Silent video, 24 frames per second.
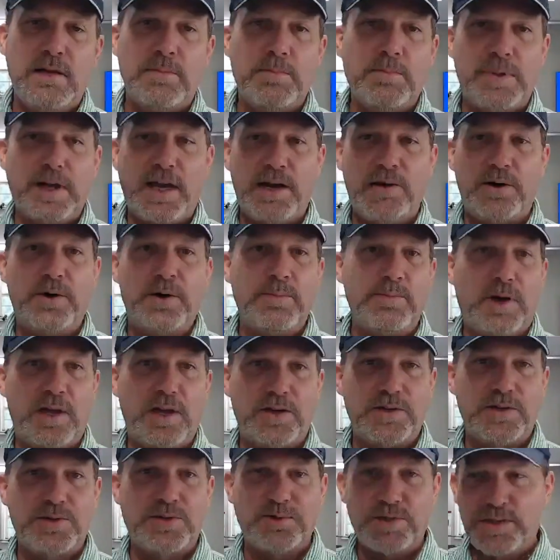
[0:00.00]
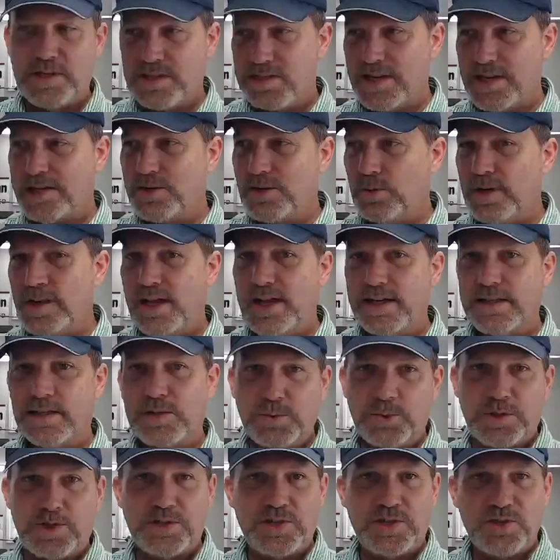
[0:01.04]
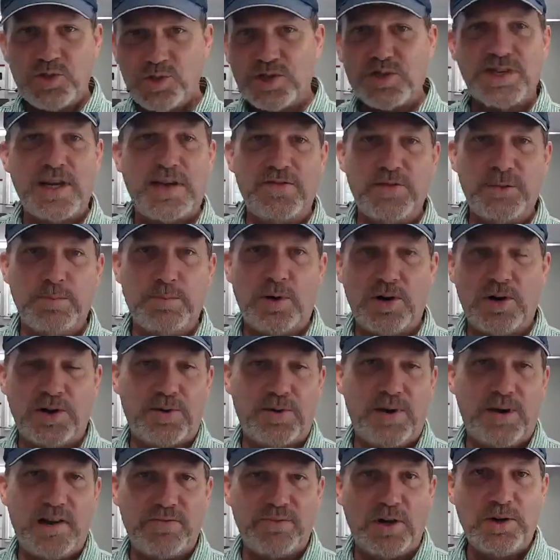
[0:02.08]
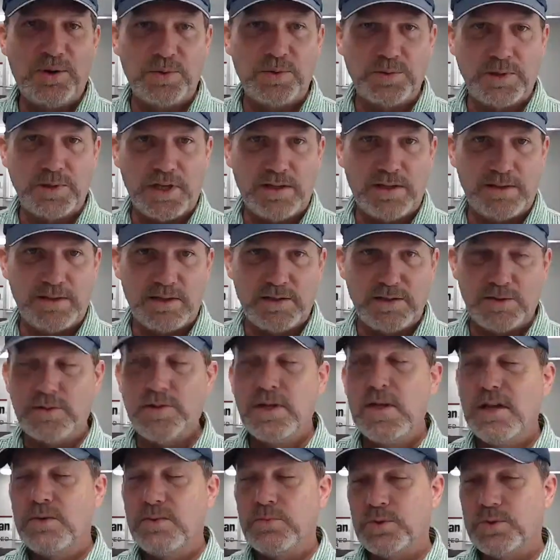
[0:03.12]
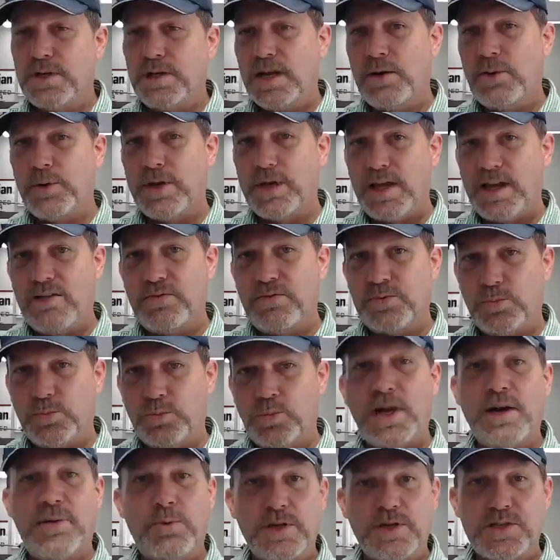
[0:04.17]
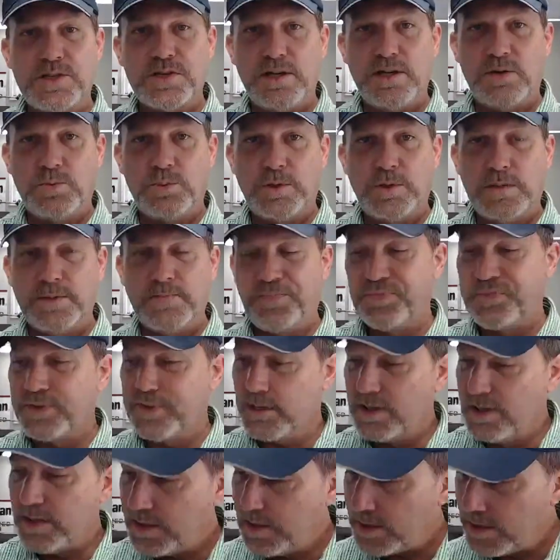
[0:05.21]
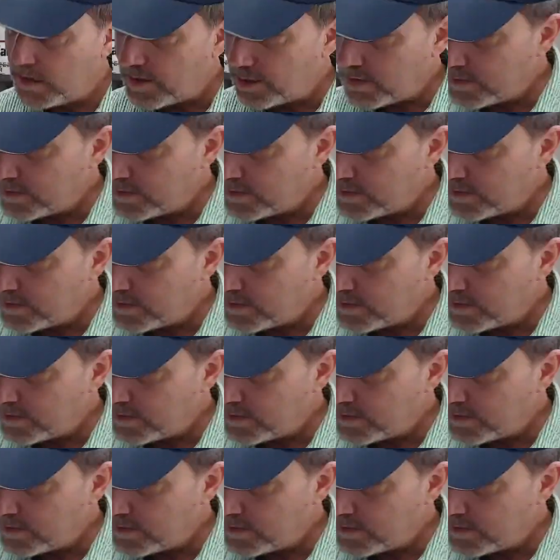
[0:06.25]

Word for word: battery monitors is I don't like the ones that just have a bar graph only. You know, well now we have well, now we sell one. Uh,